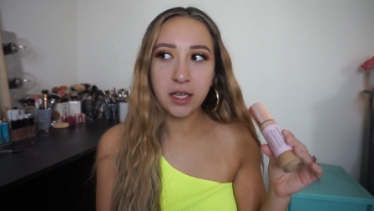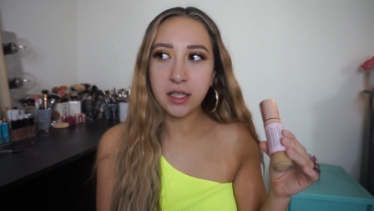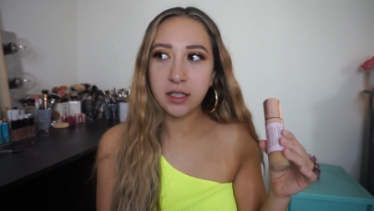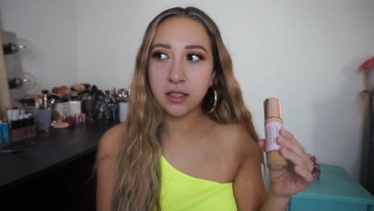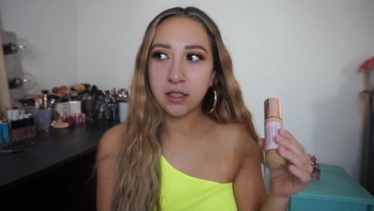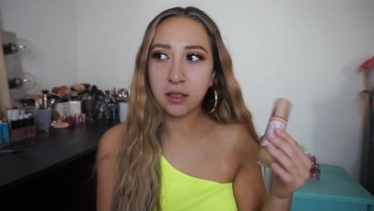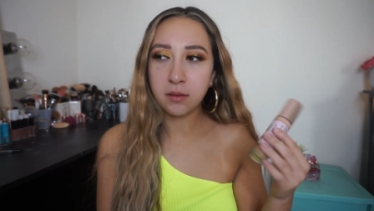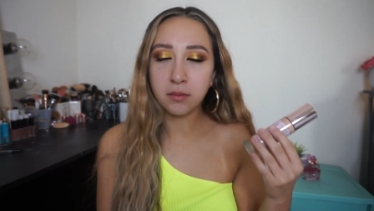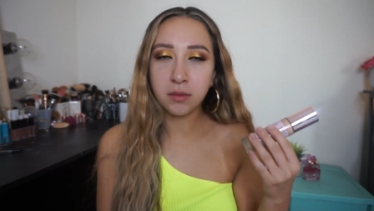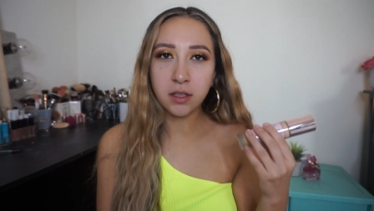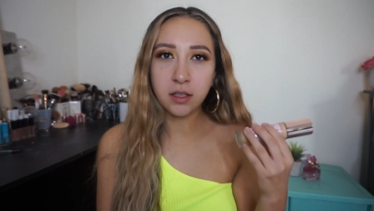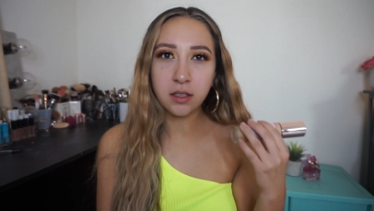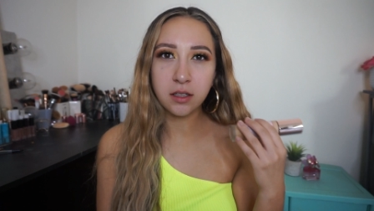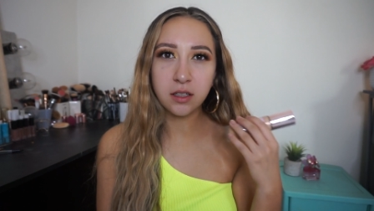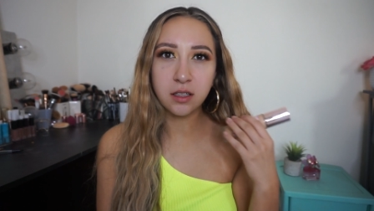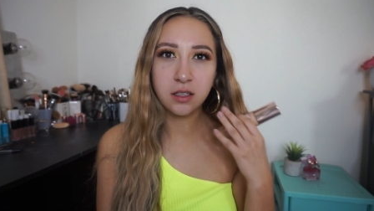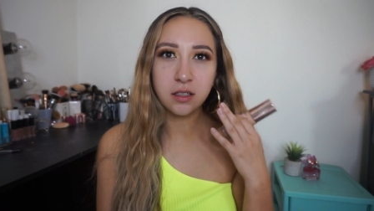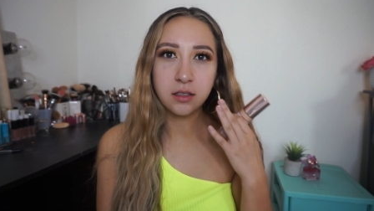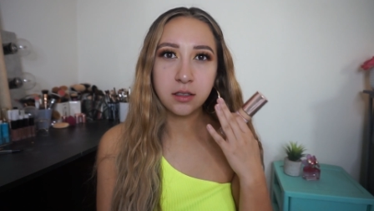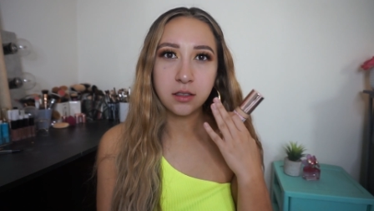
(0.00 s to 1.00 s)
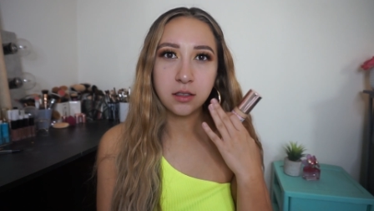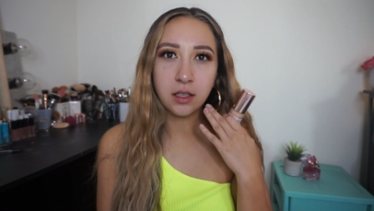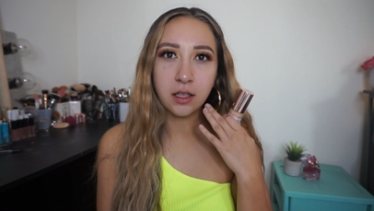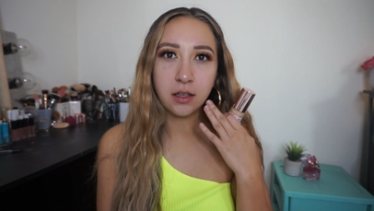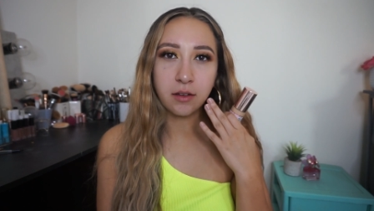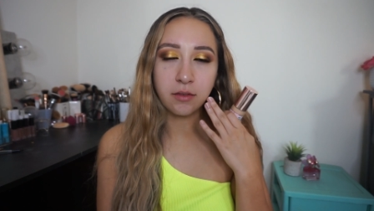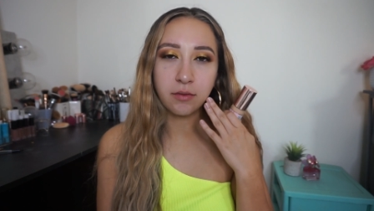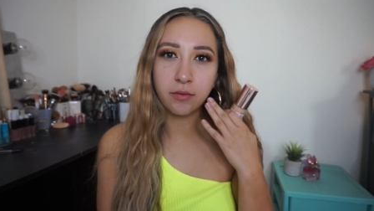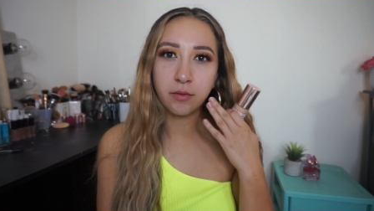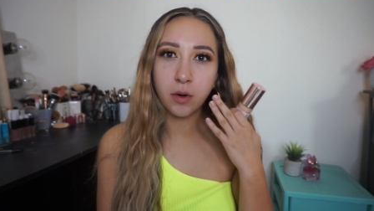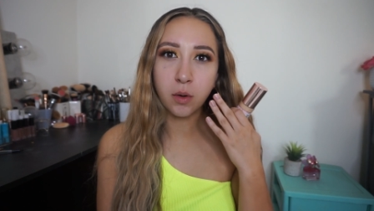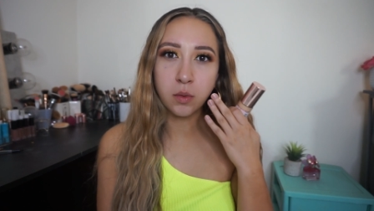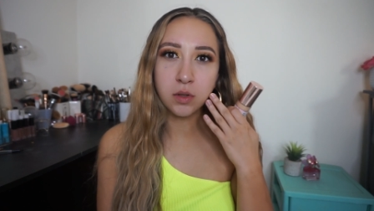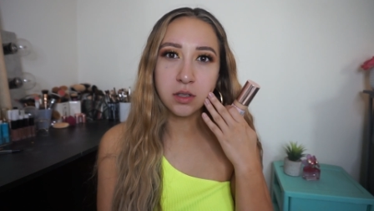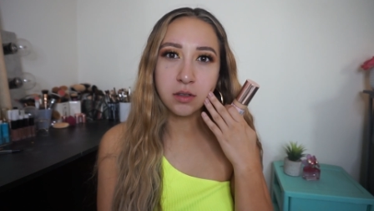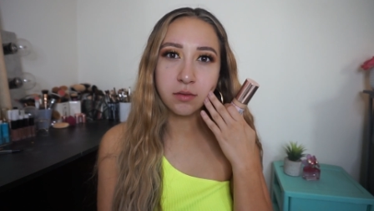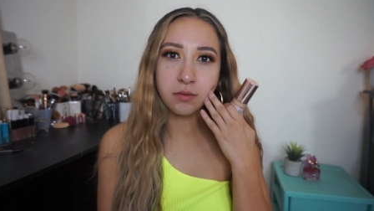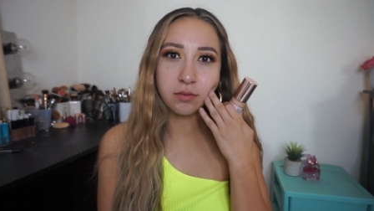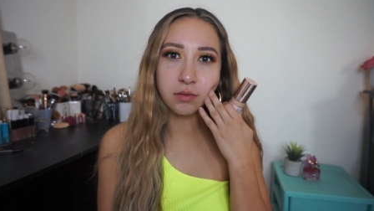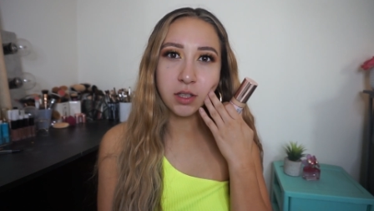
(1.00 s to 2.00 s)
It seemed like it
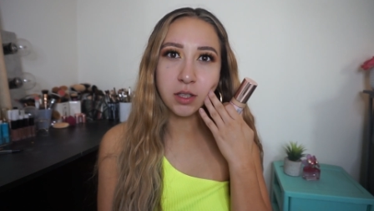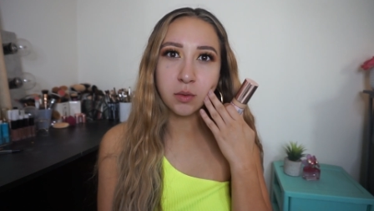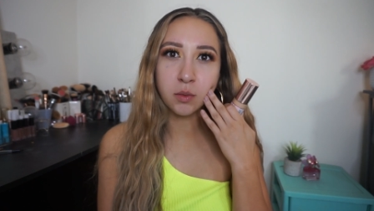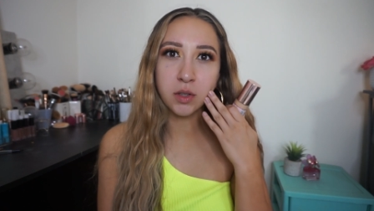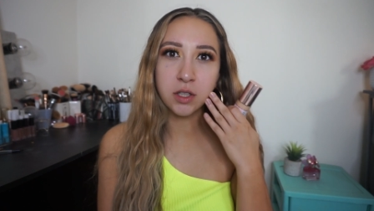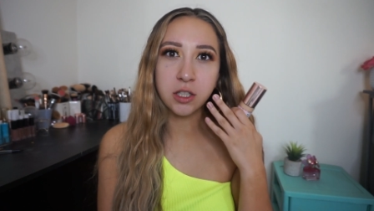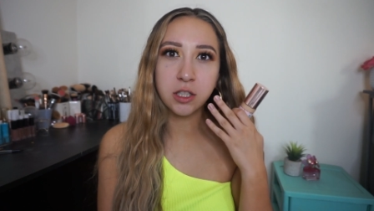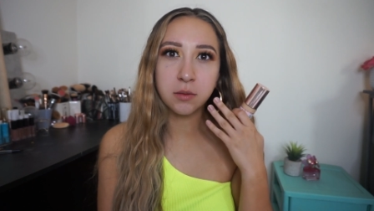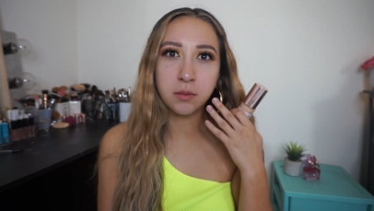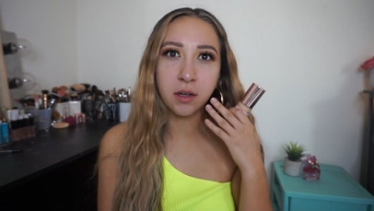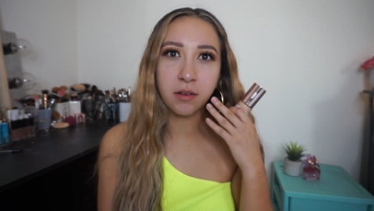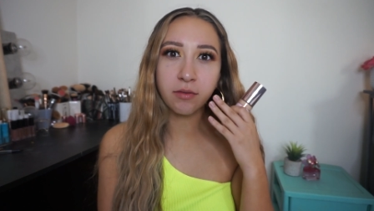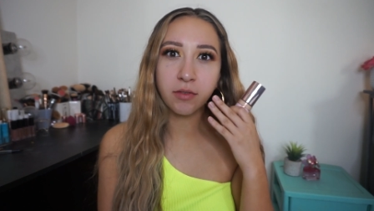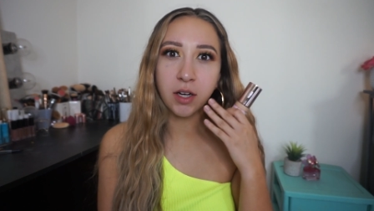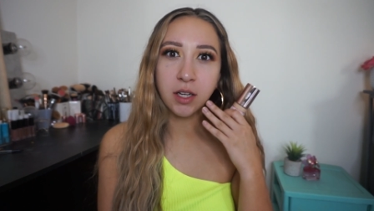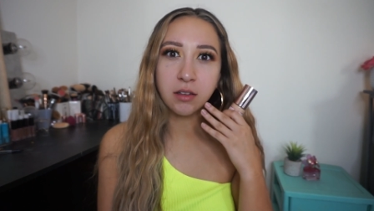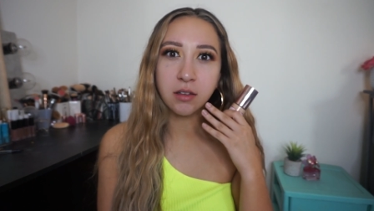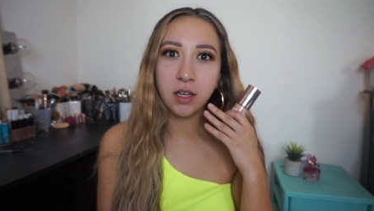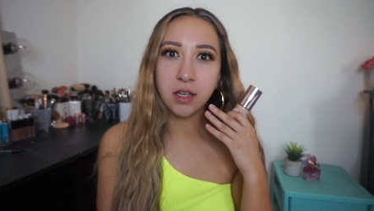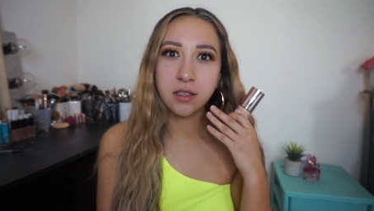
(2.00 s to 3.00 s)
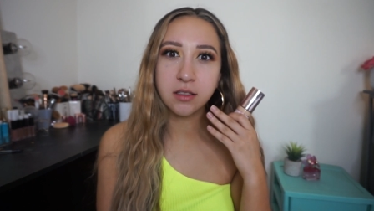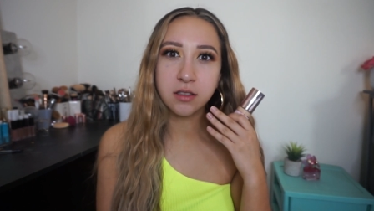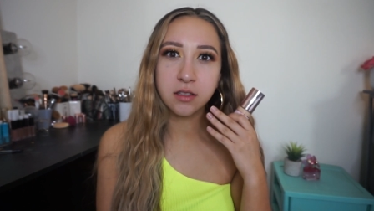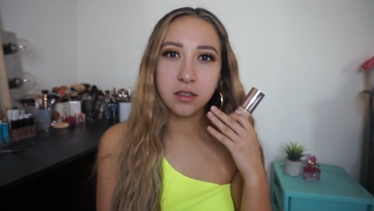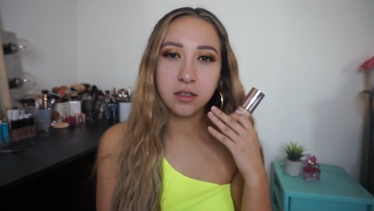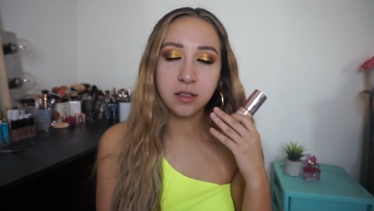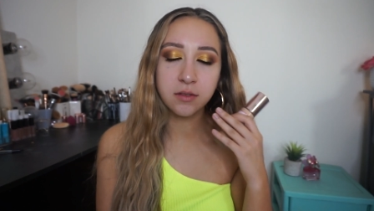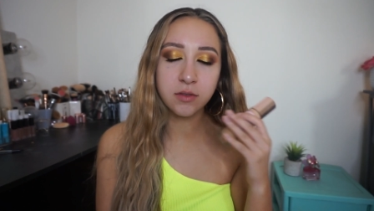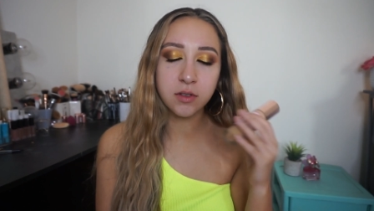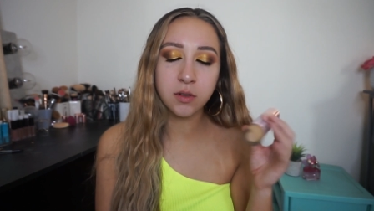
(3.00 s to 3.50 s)
always like went into my fine lines and stuff,